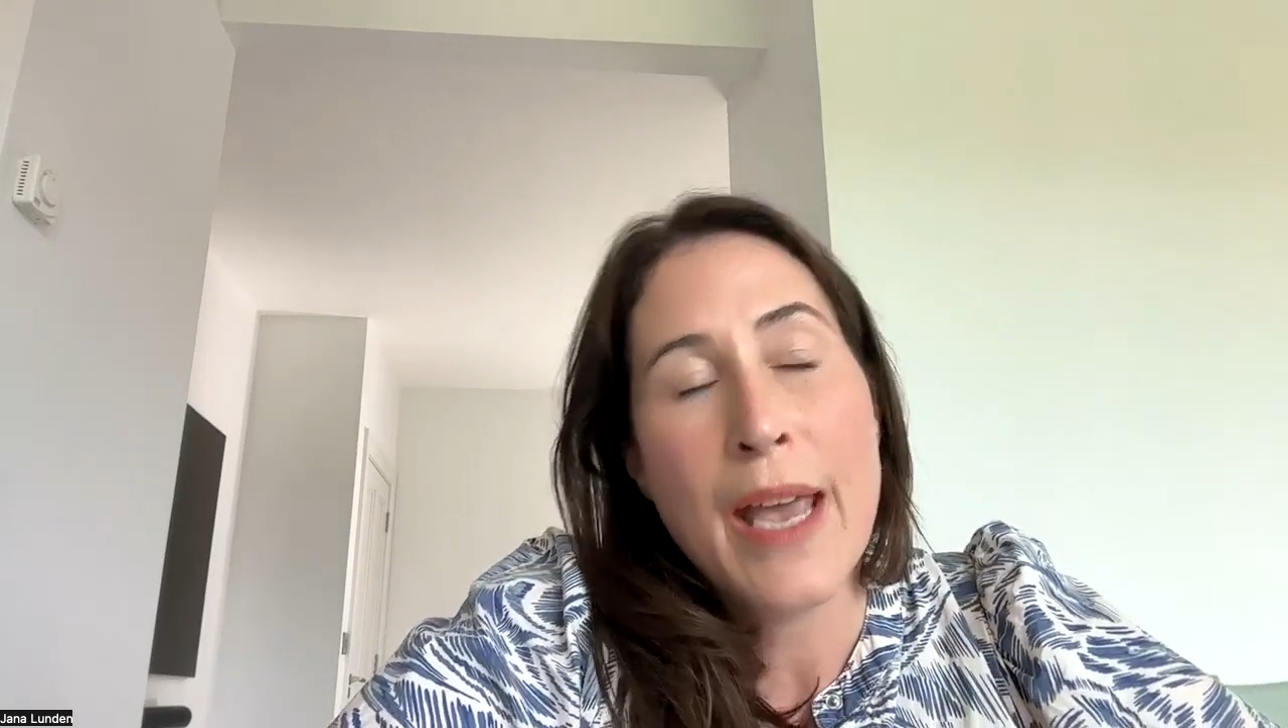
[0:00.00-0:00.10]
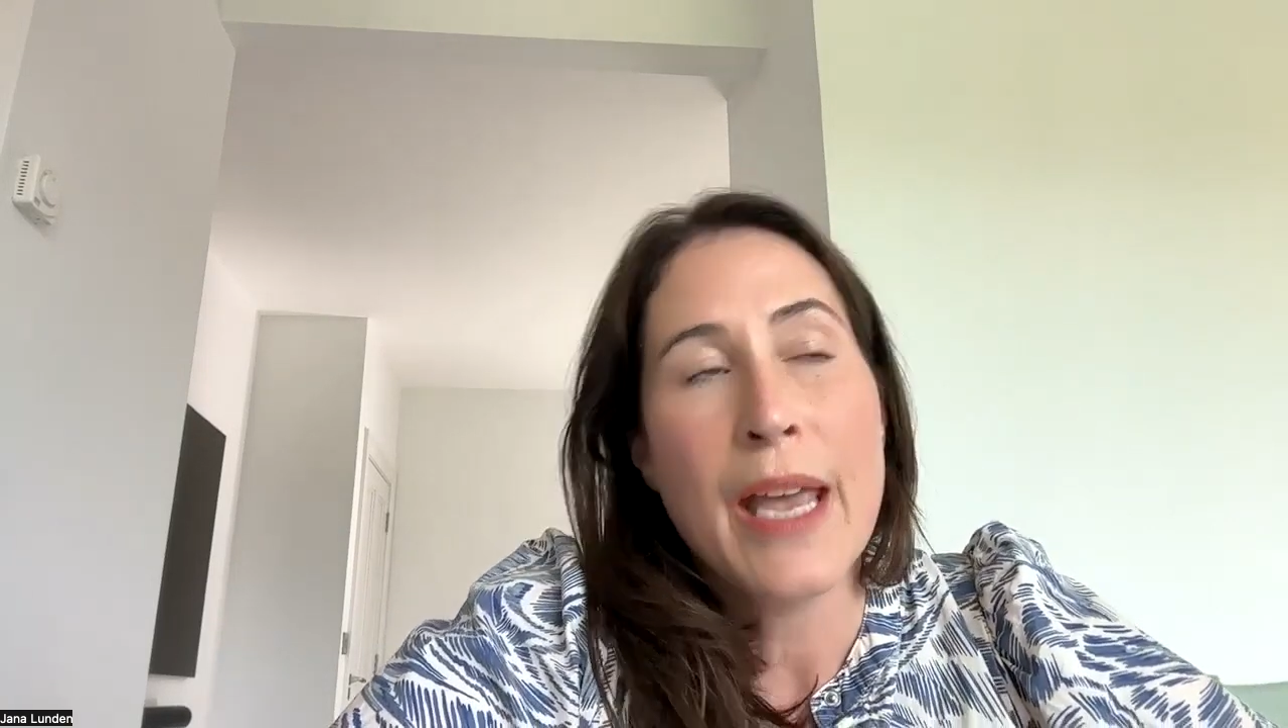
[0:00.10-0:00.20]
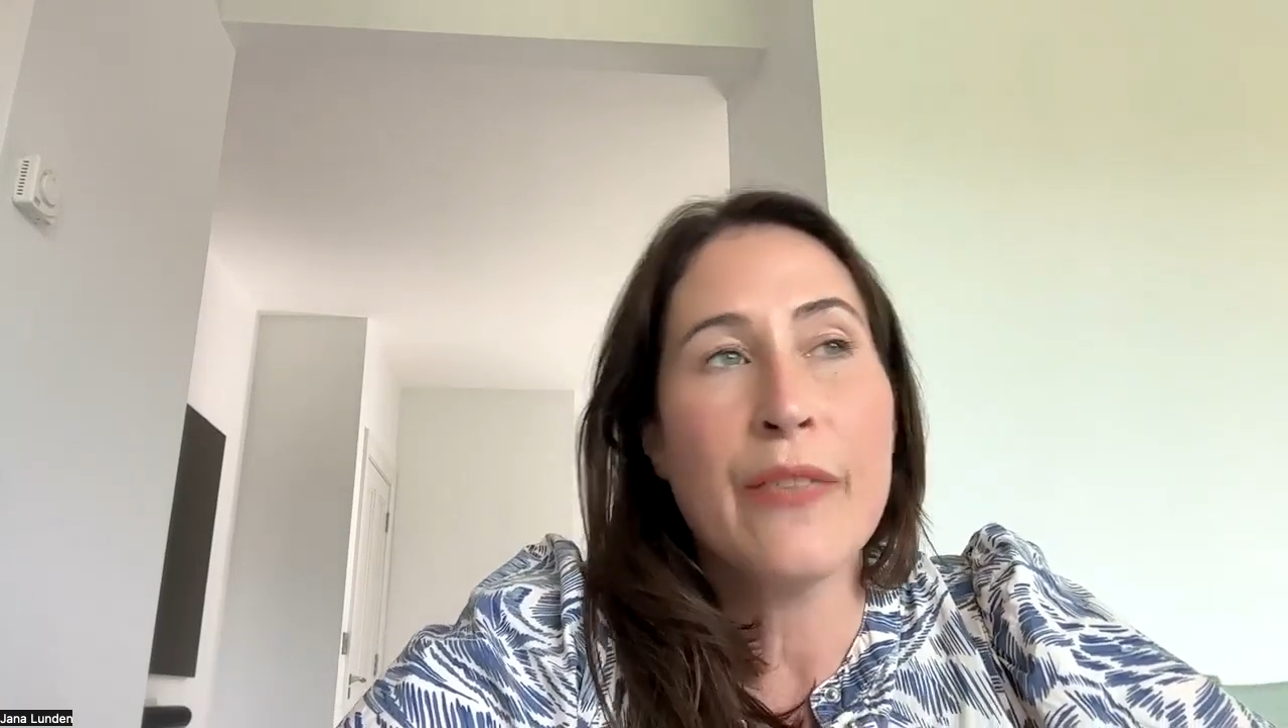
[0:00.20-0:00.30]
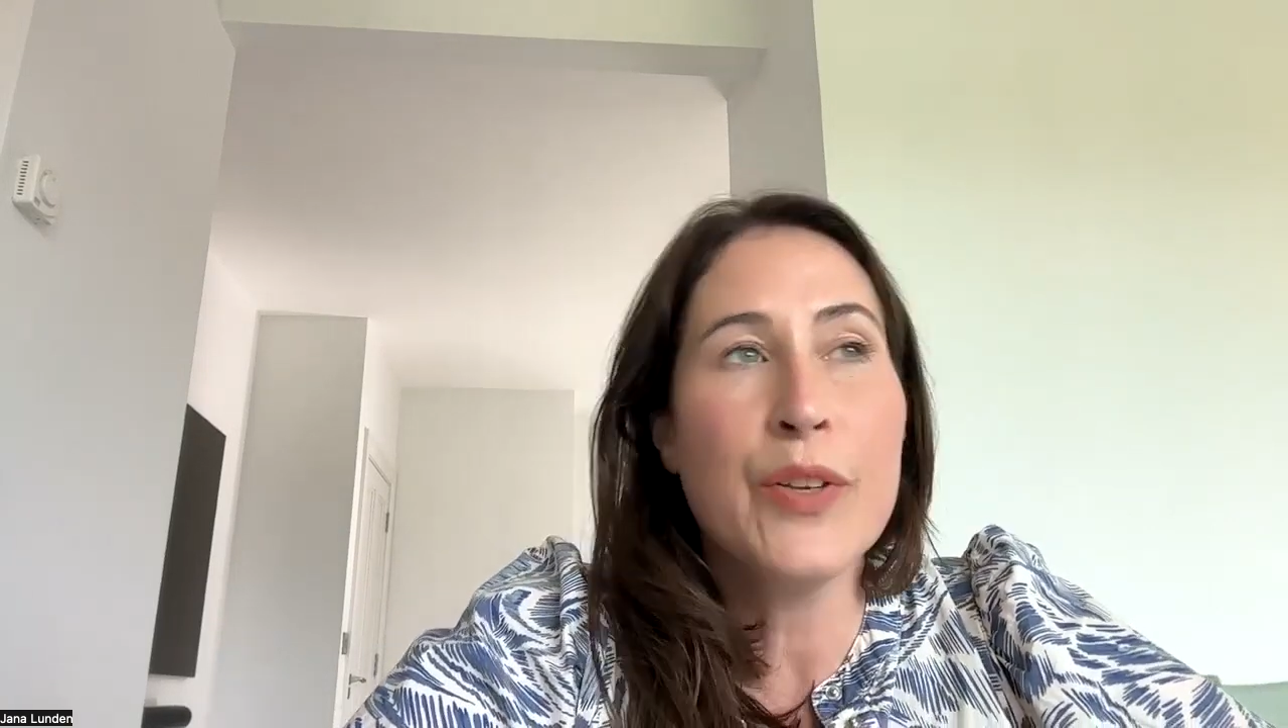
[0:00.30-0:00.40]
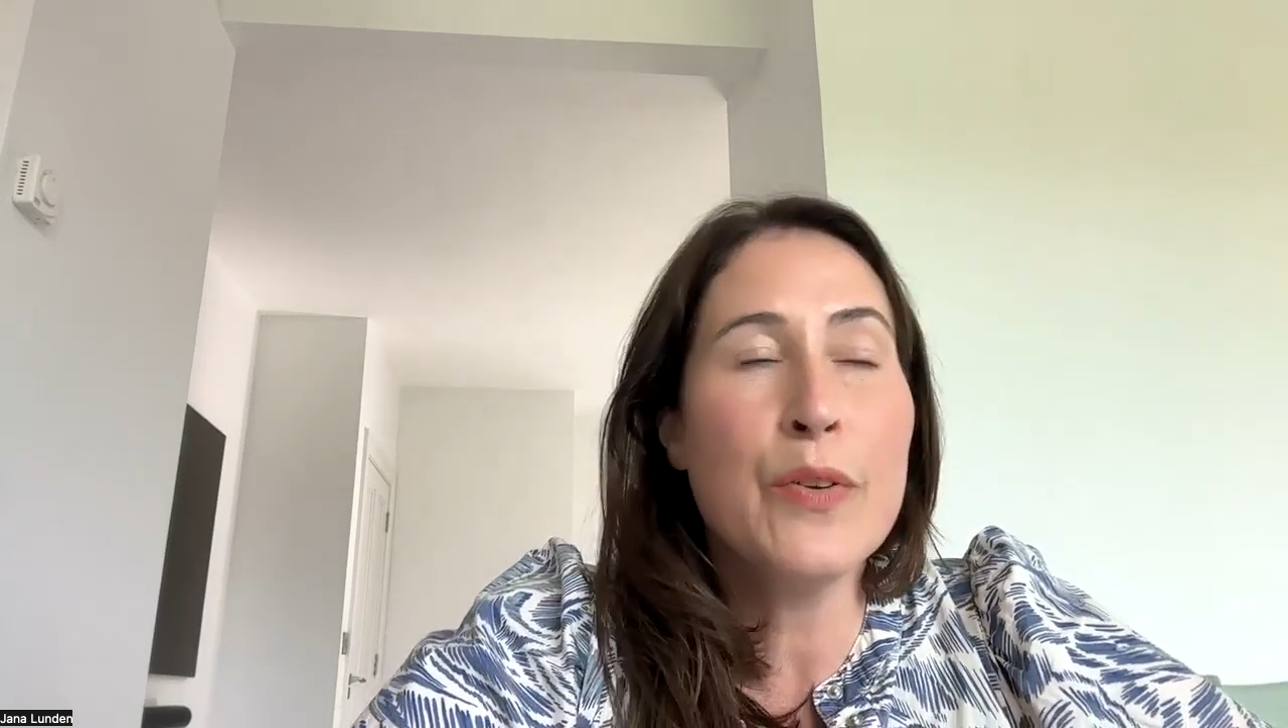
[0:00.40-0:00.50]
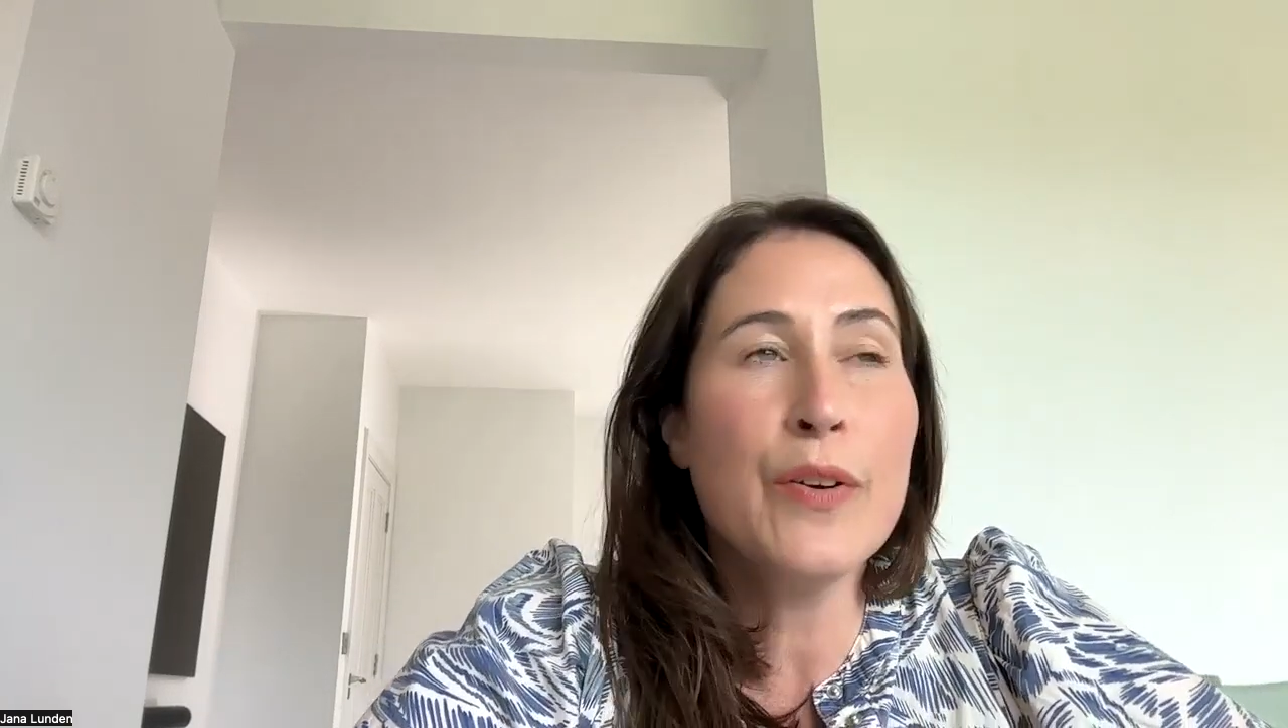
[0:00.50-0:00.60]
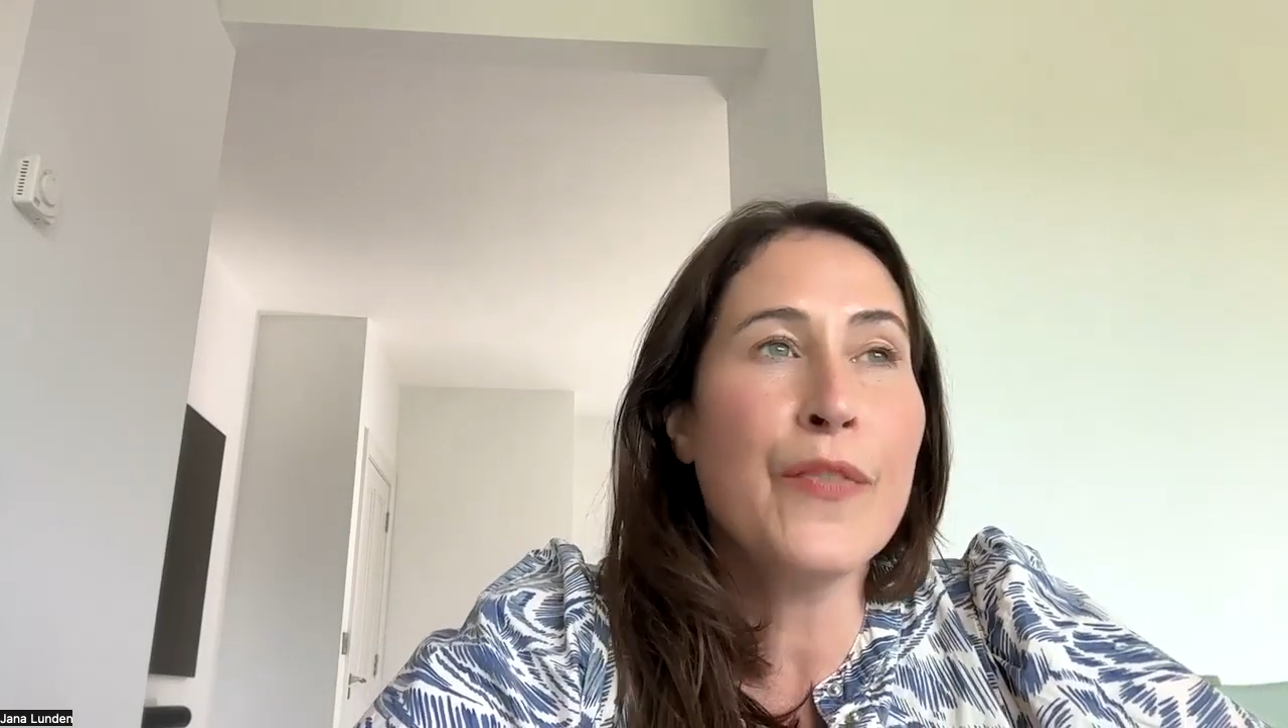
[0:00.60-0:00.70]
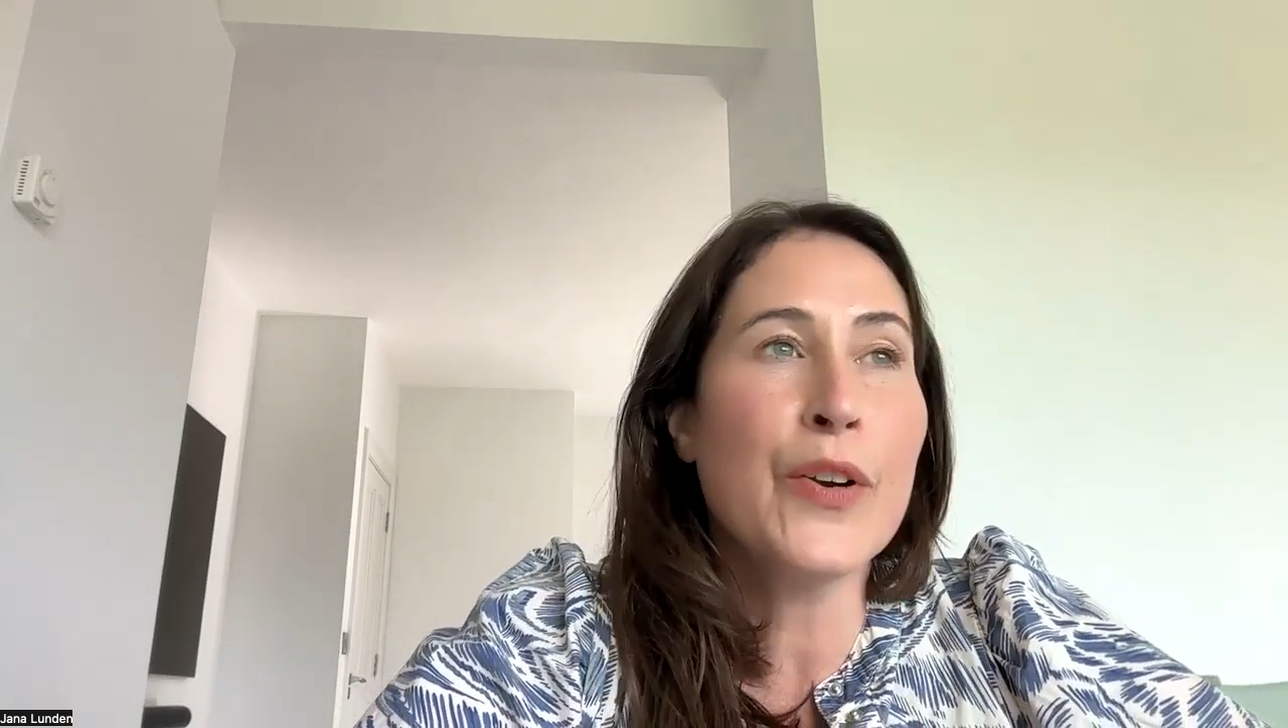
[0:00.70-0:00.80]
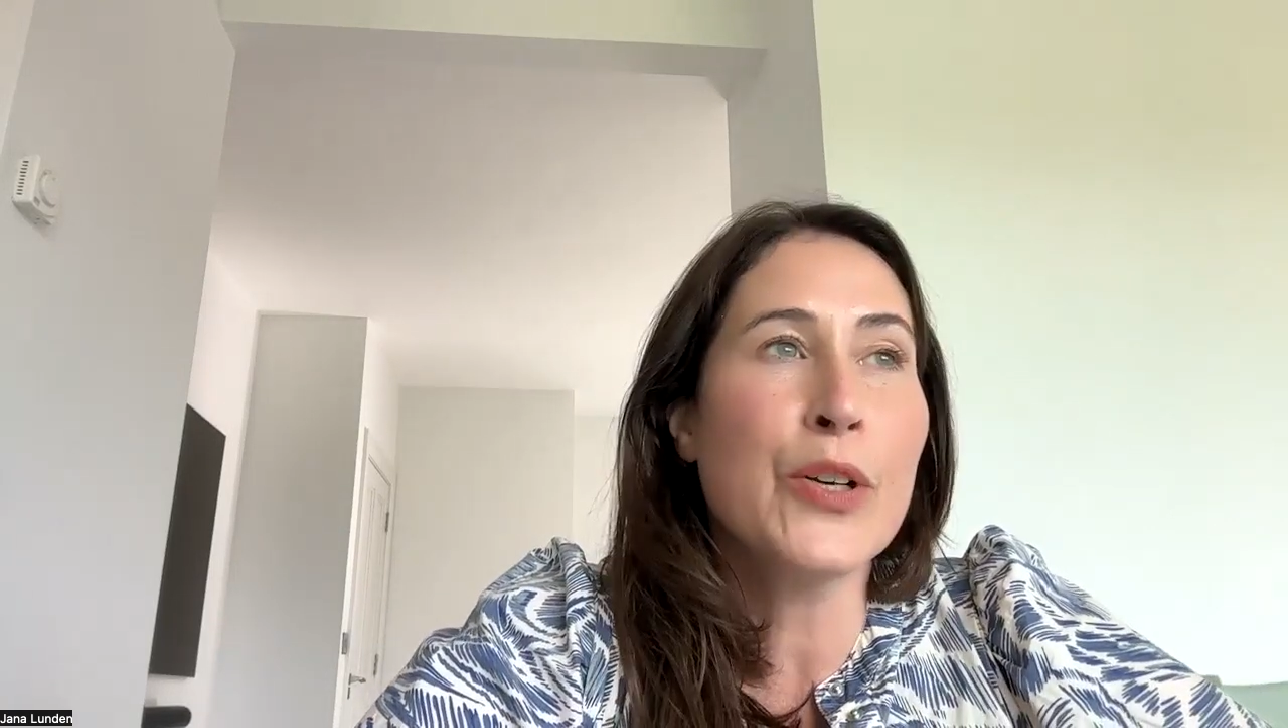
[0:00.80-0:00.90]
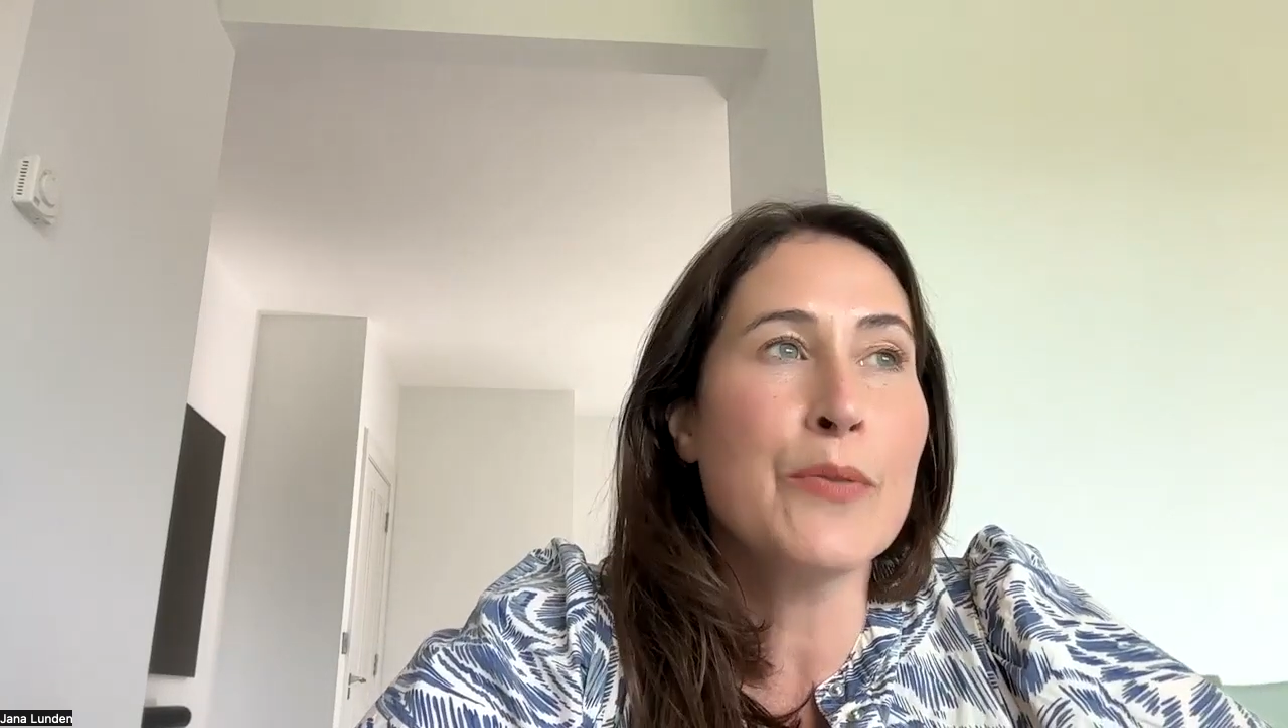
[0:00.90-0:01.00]
If you
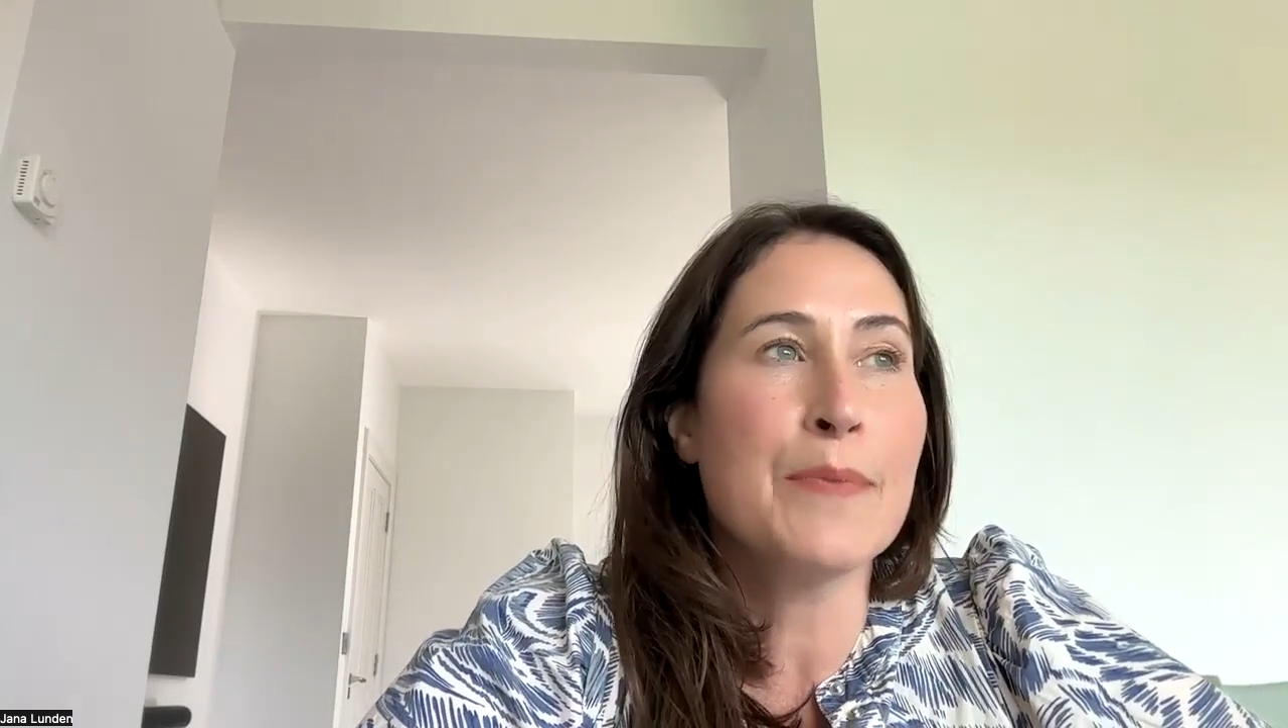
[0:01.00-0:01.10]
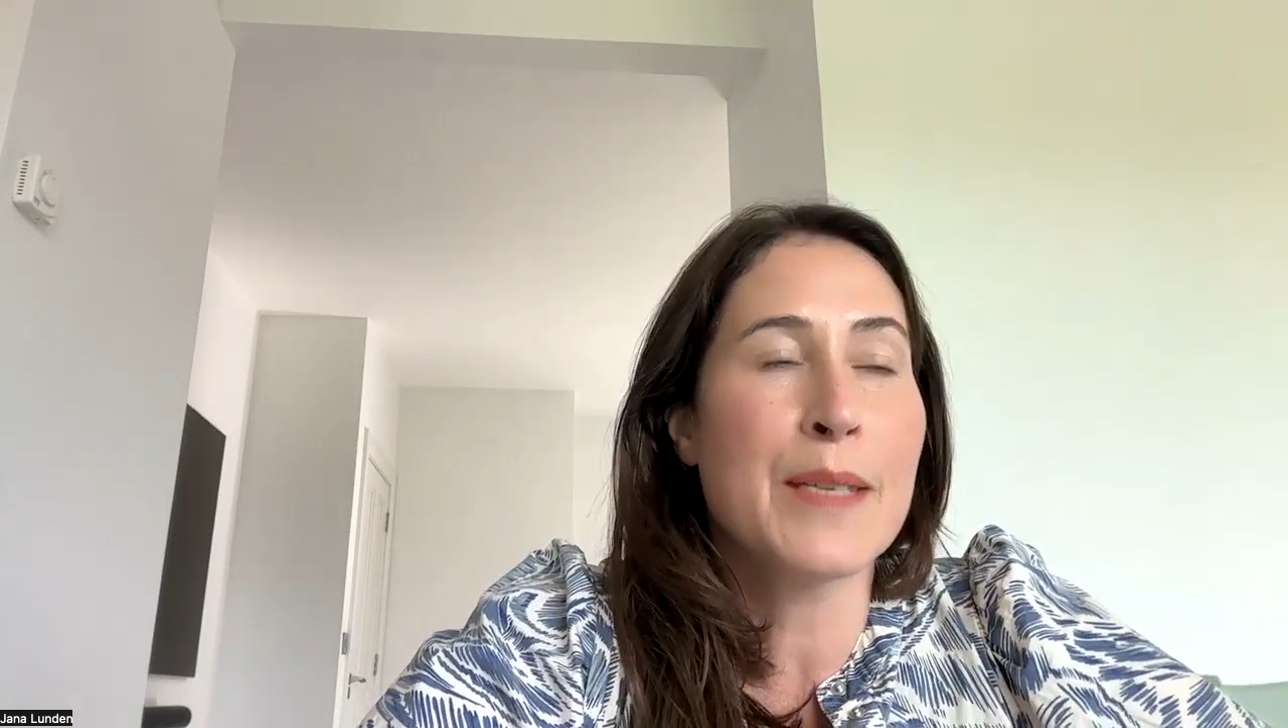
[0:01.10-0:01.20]
affirm